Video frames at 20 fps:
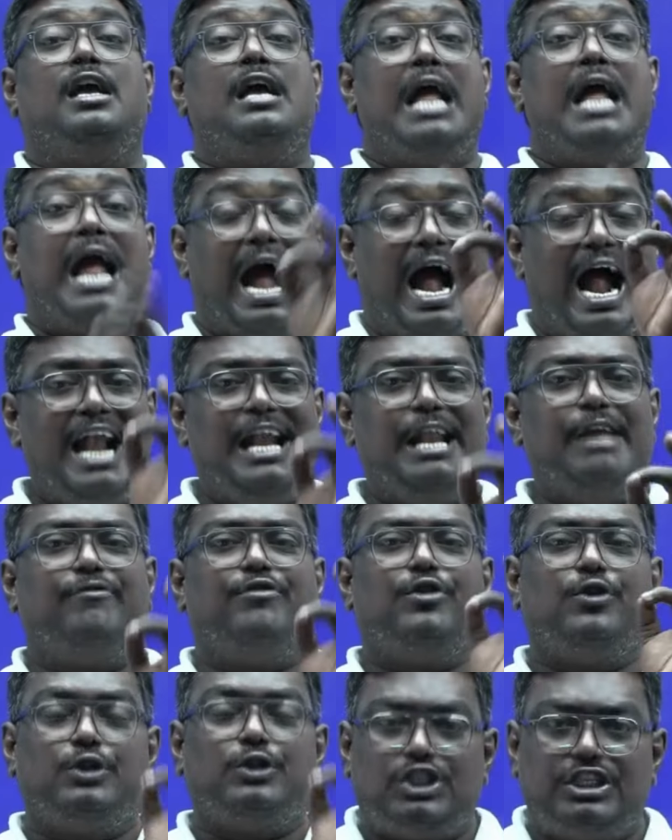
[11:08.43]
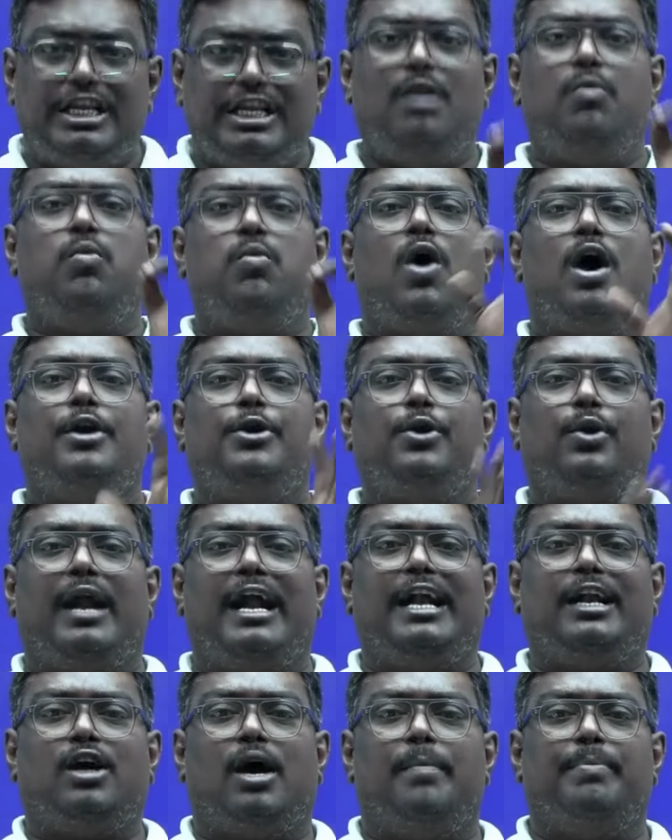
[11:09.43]
And if you still want to write
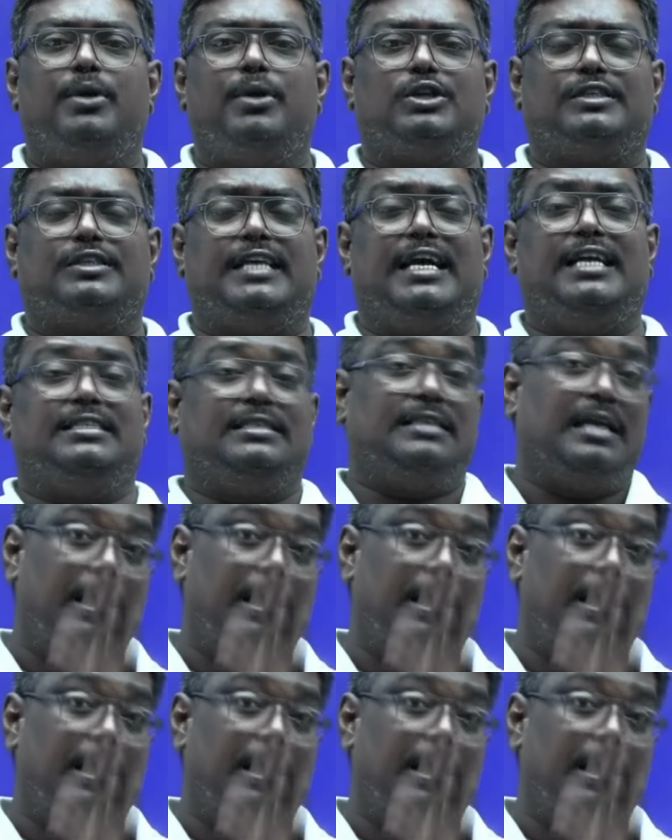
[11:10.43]
computer science,